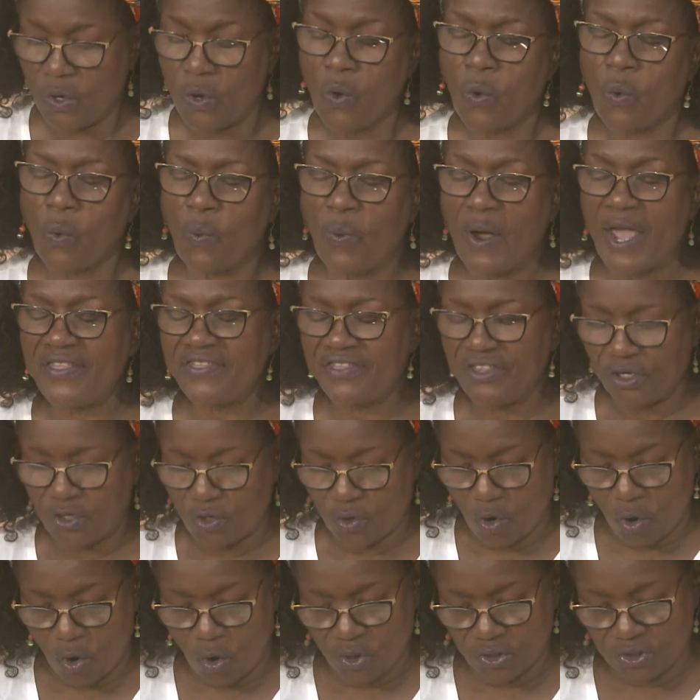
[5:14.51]
When the
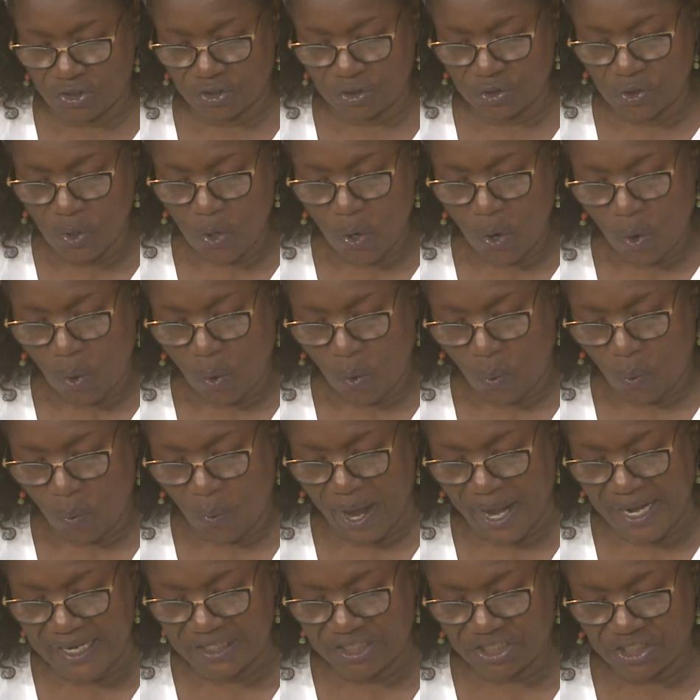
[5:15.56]
ghost
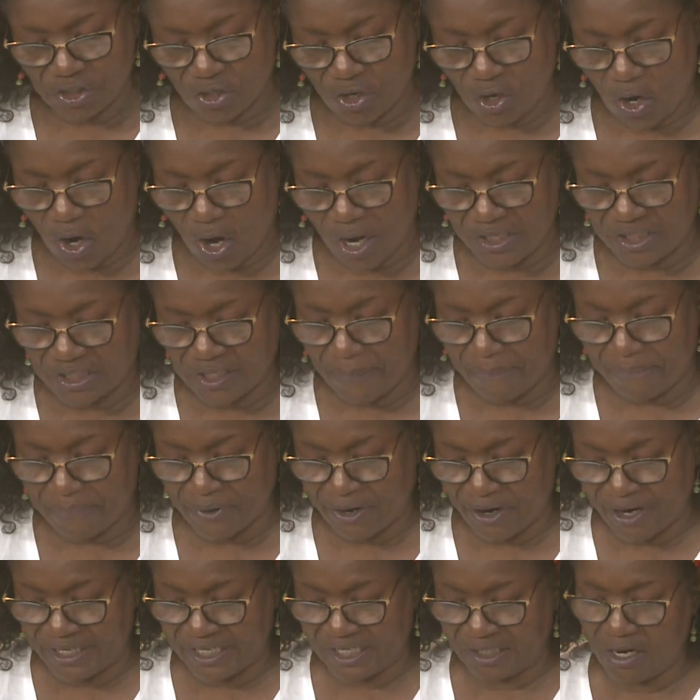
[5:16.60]
went on to
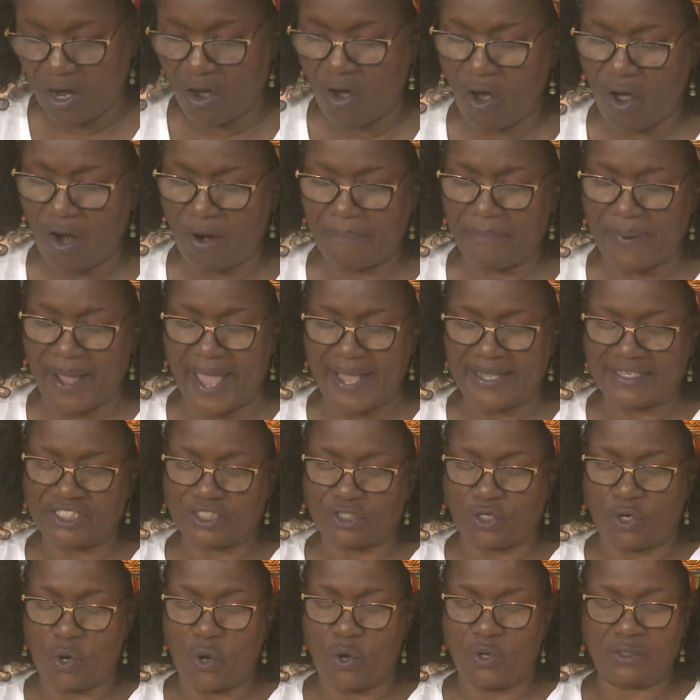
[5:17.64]
burning Hall Pike's
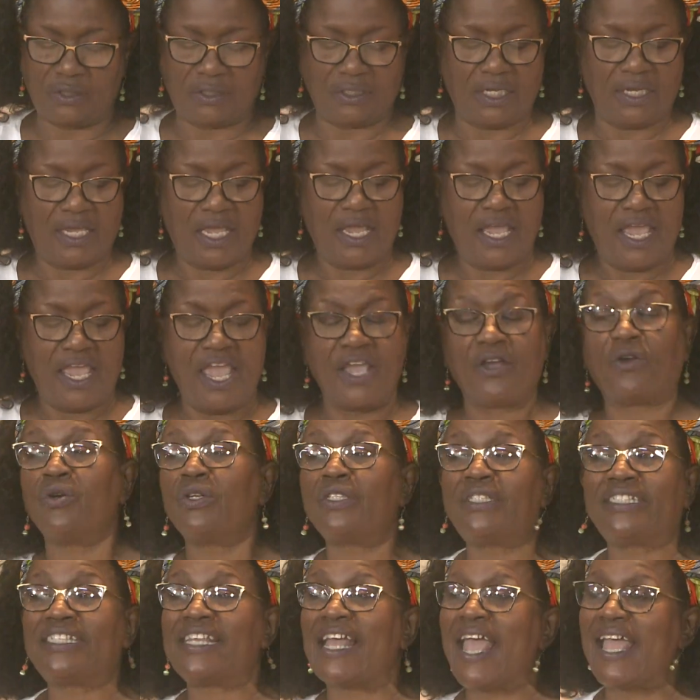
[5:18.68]
clothes, he
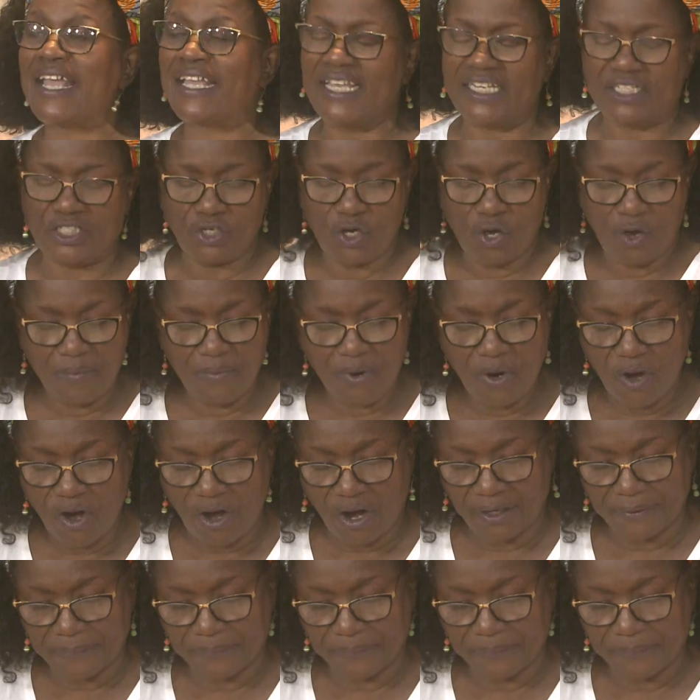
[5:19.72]
could take it no more.